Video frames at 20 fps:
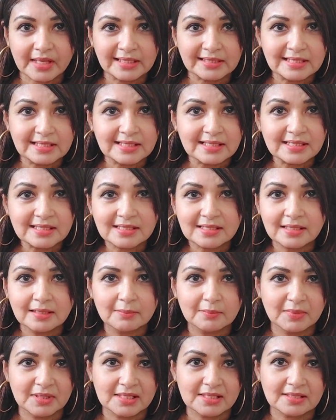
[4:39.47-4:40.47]
it is a
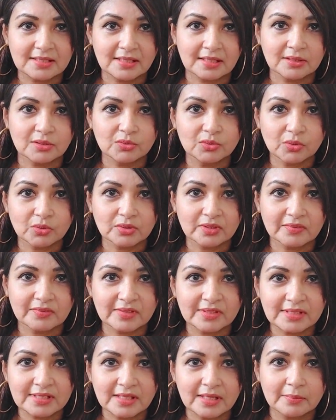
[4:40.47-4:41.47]
seamless thing. You don't
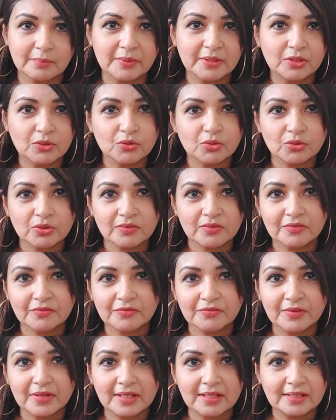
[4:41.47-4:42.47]
even tape in, you don't even
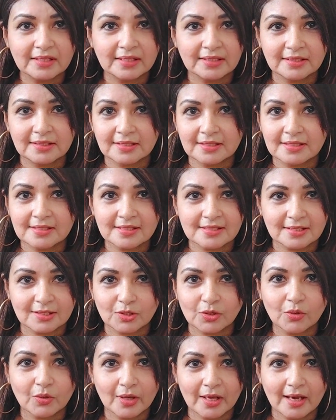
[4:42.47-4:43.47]
feel that it is
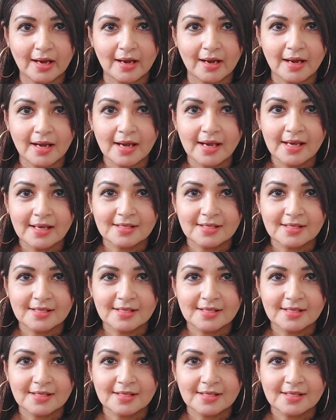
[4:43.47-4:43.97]
in your hair.